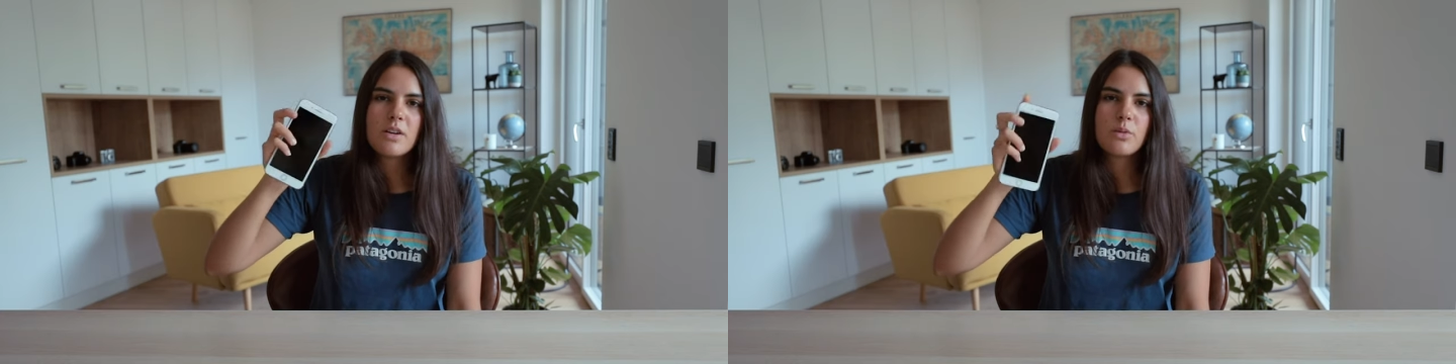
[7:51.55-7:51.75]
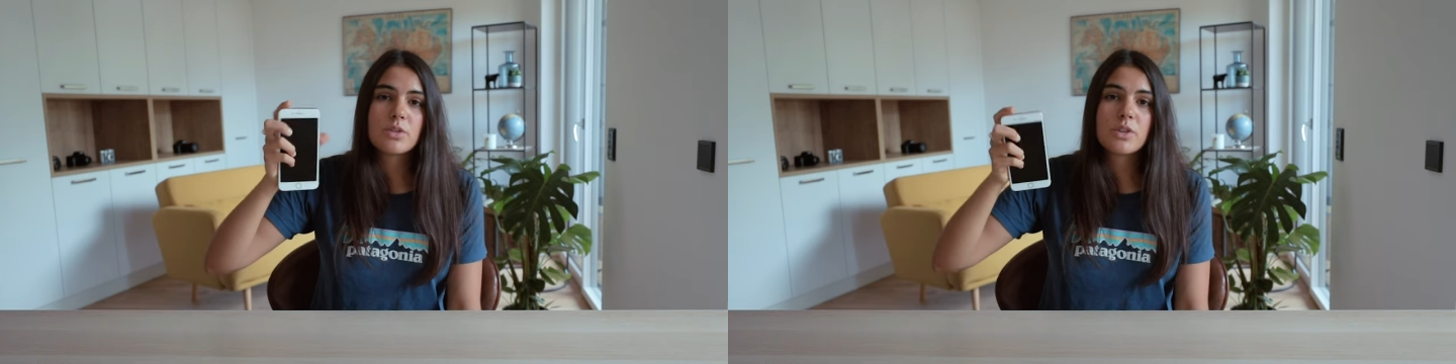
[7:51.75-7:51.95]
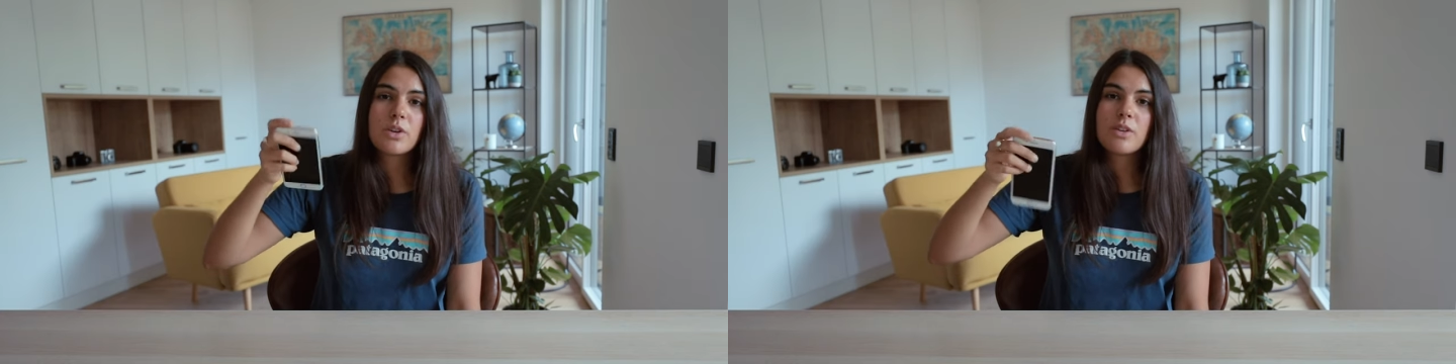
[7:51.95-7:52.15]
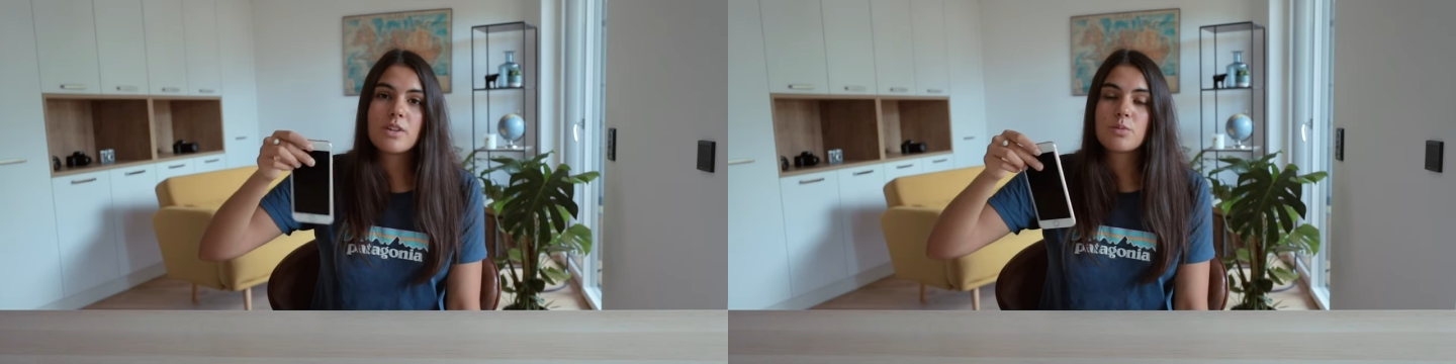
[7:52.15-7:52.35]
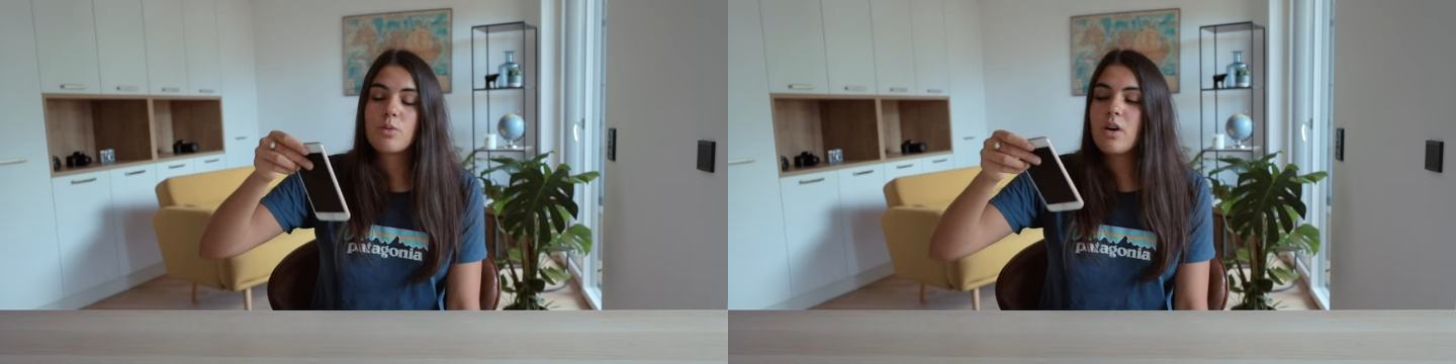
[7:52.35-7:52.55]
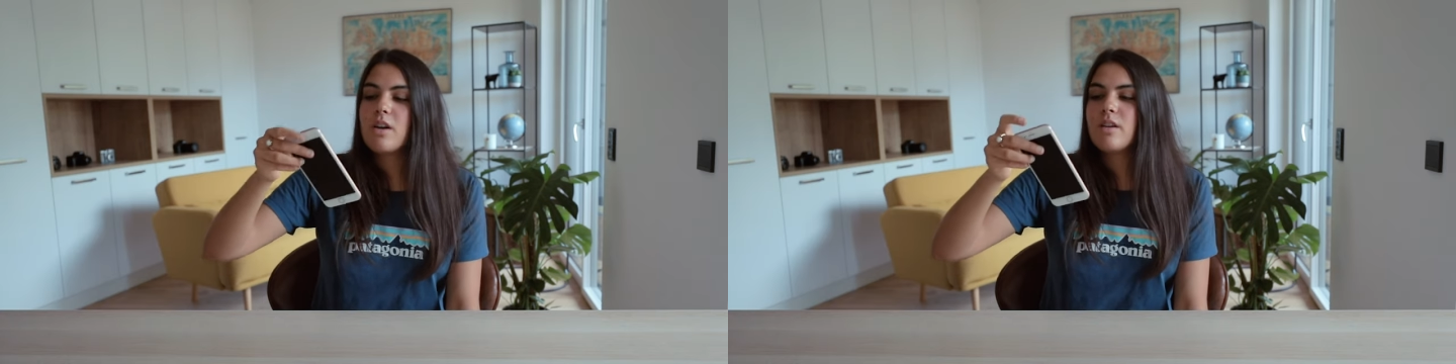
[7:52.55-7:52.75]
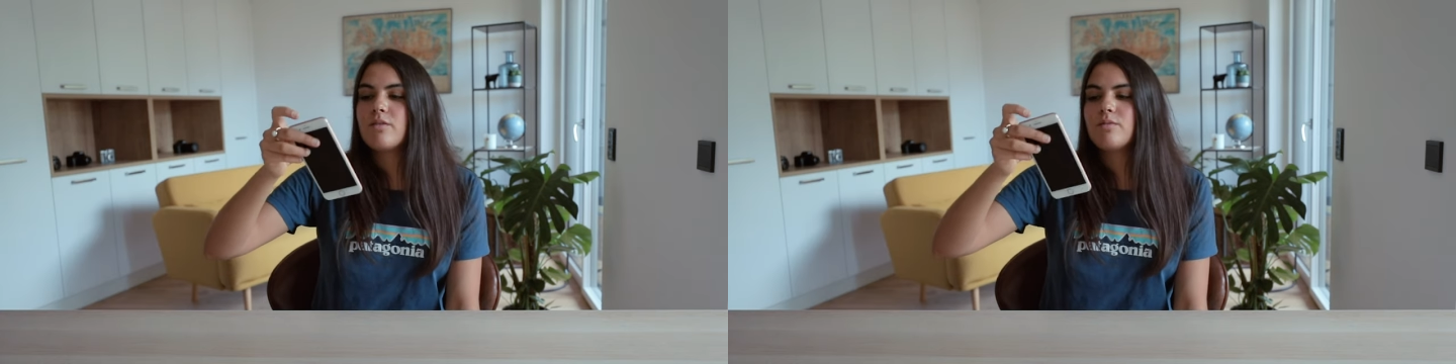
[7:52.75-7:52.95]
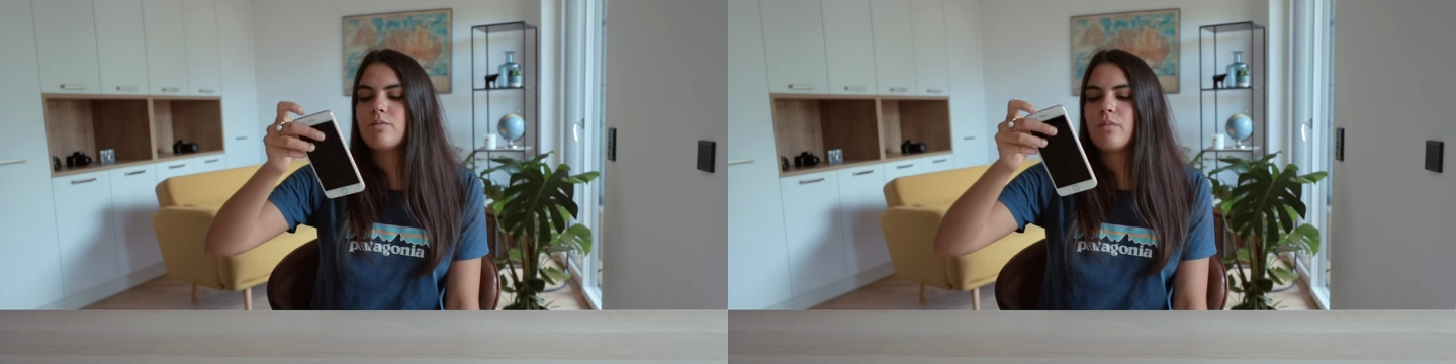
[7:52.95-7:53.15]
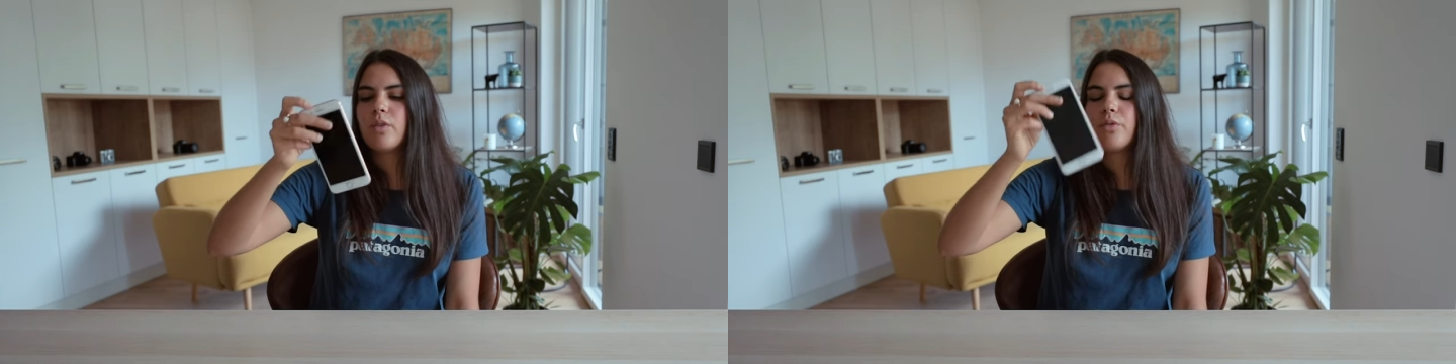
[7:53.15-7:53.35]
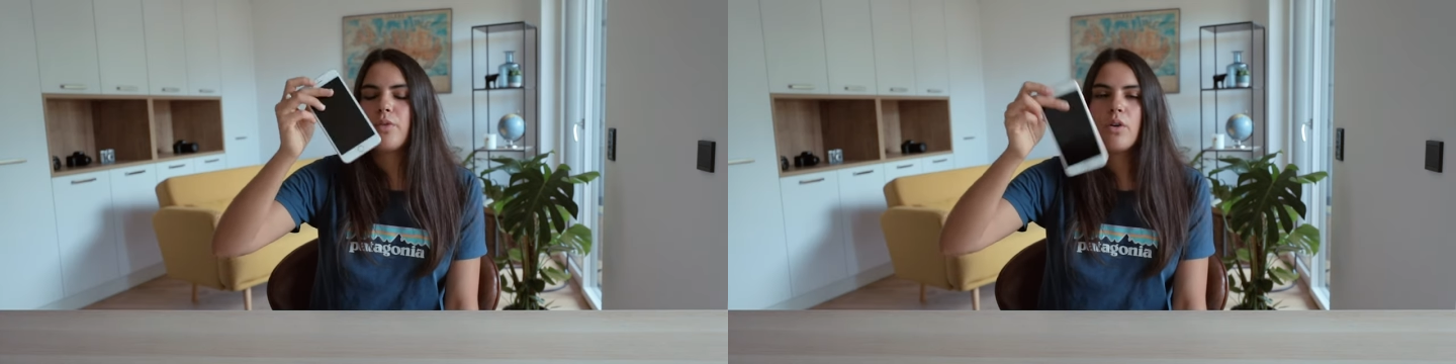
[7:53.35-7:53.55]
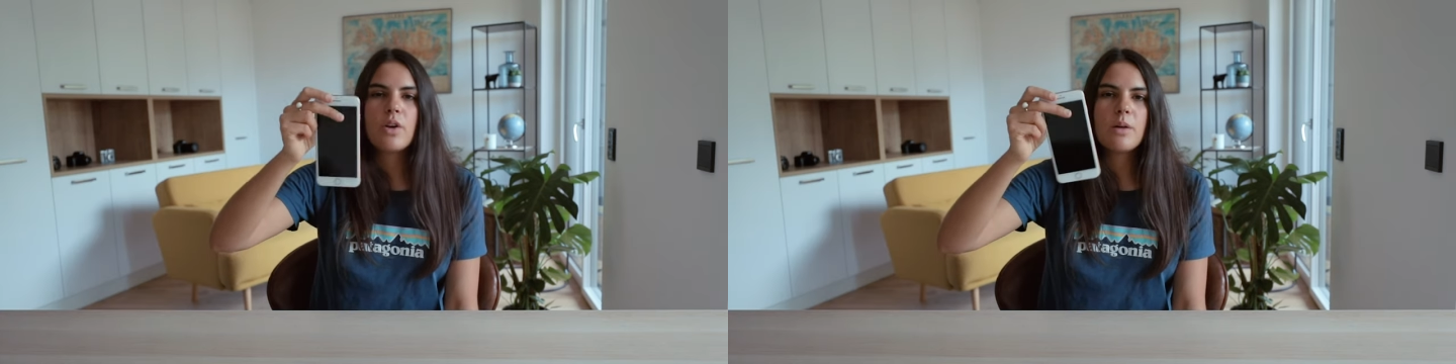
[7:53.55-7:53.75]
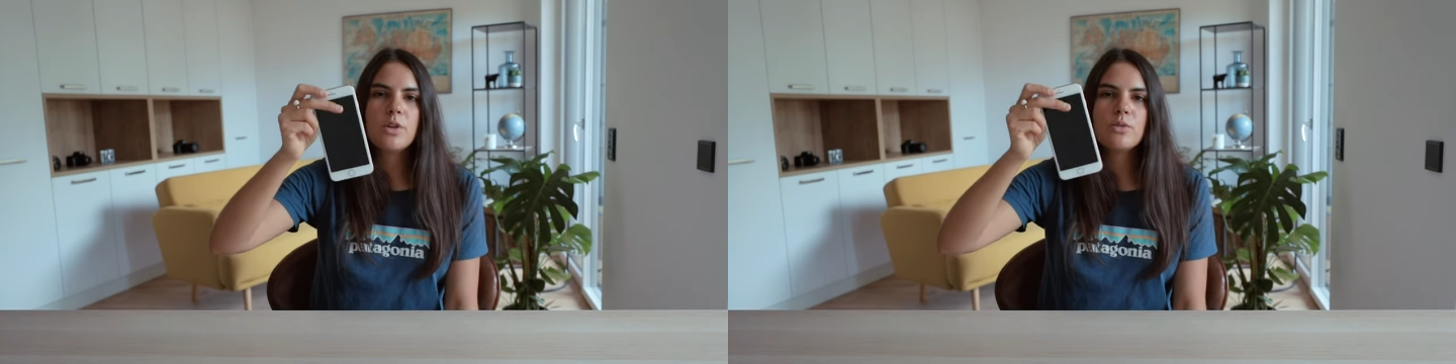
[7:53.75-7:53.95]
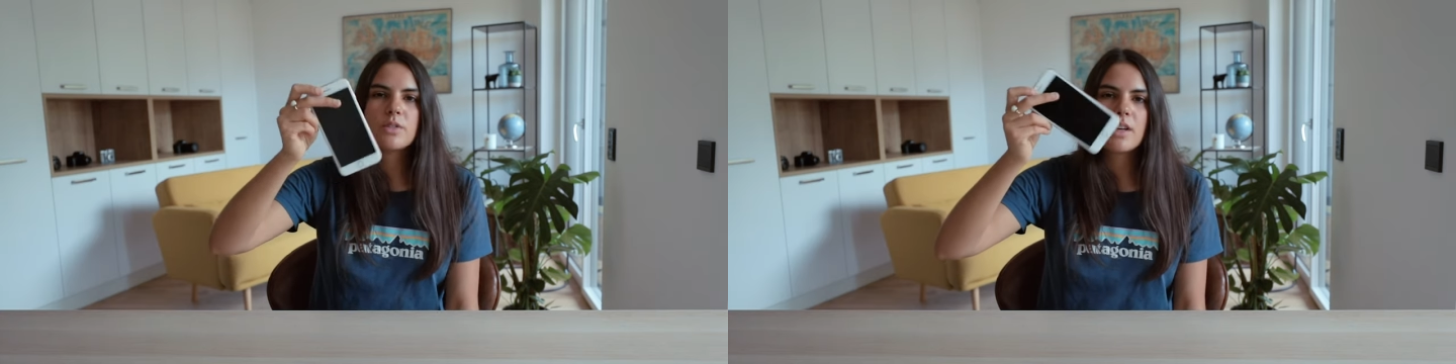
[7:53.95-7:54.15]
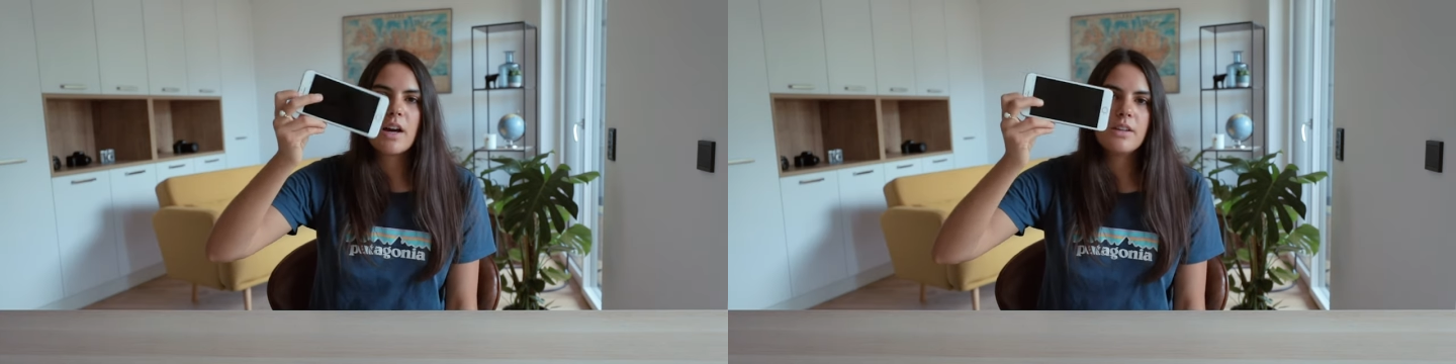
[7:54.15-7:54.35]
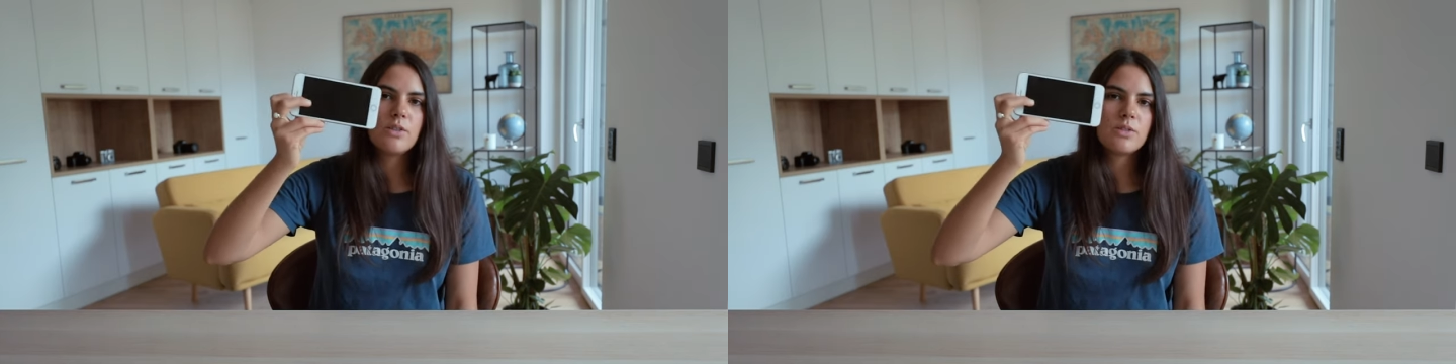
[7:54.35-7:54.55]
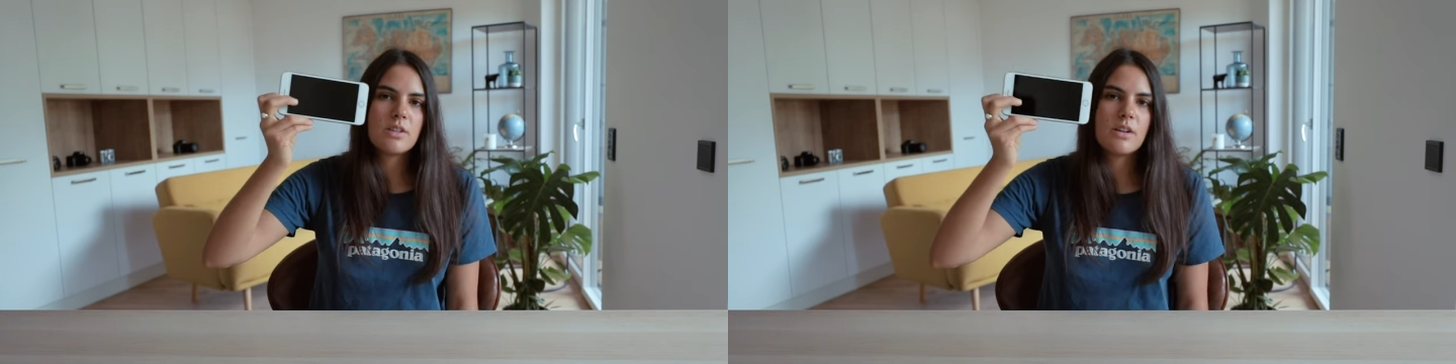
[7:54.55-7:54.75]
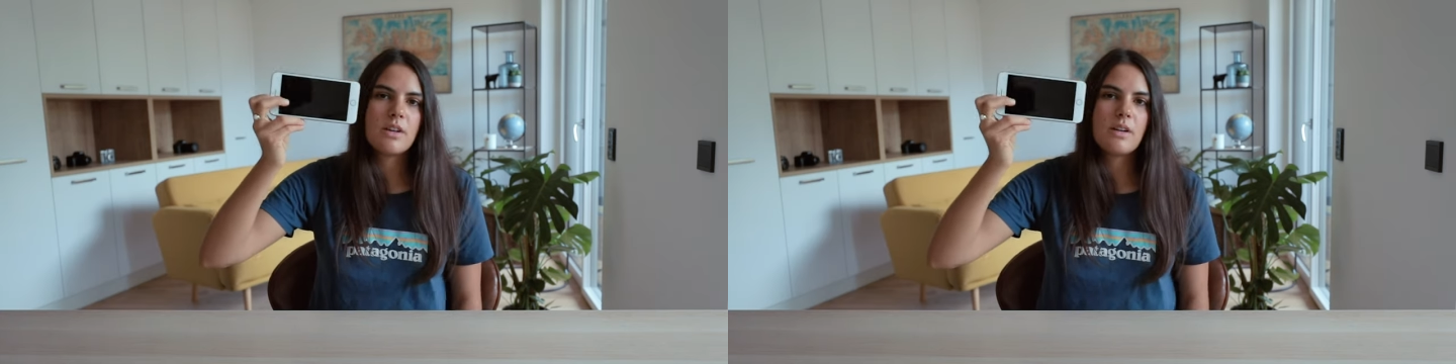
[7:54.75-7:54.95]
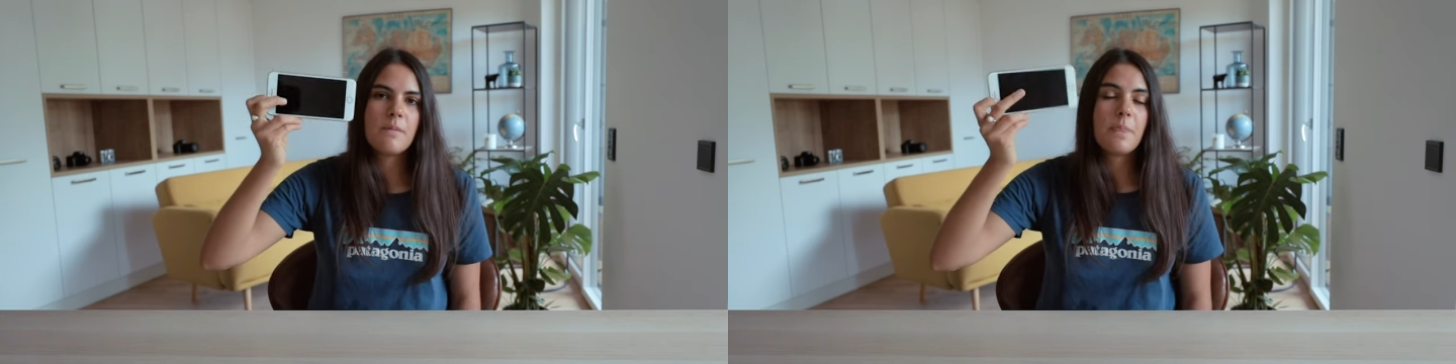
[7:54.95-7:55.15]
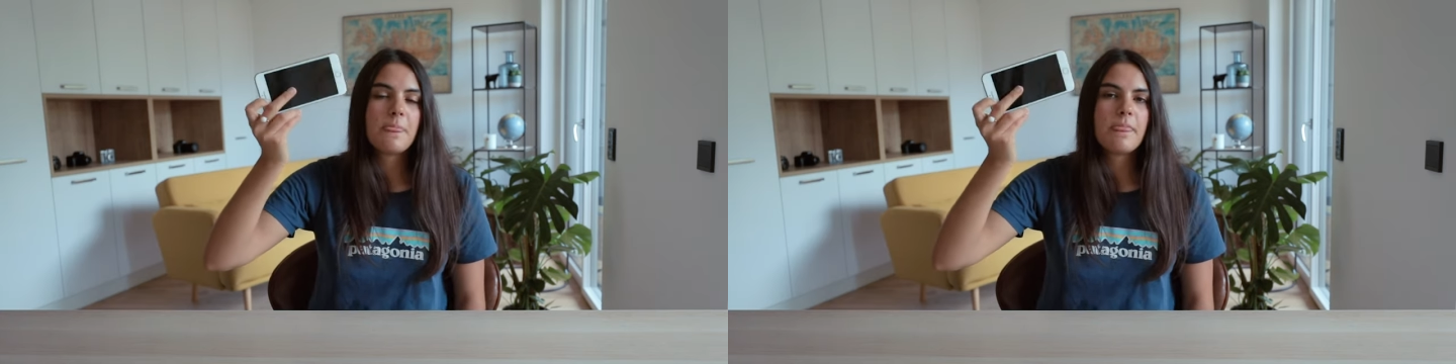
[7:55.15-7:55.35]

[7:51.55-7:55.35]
was curious what phone I'm using. I use the